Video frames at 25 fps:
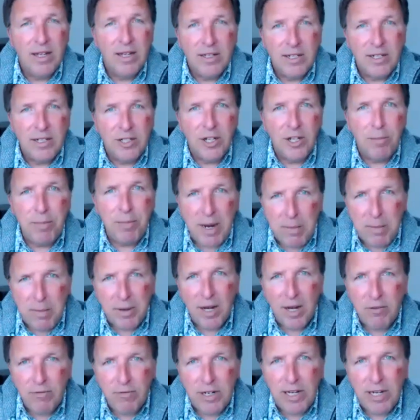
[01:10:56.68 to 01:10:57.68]
you know, people
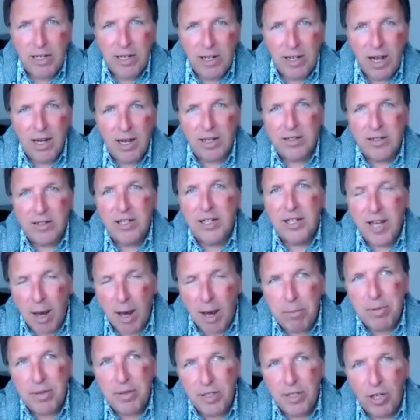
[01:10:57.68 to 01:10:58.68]
I really like the
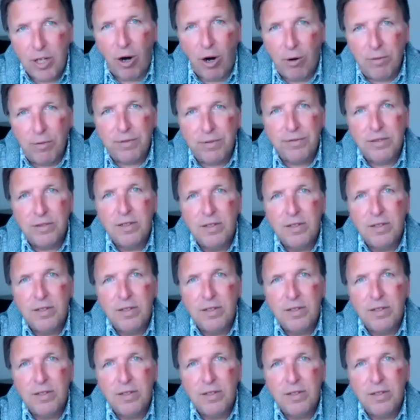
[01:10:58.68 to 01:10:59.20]
company of,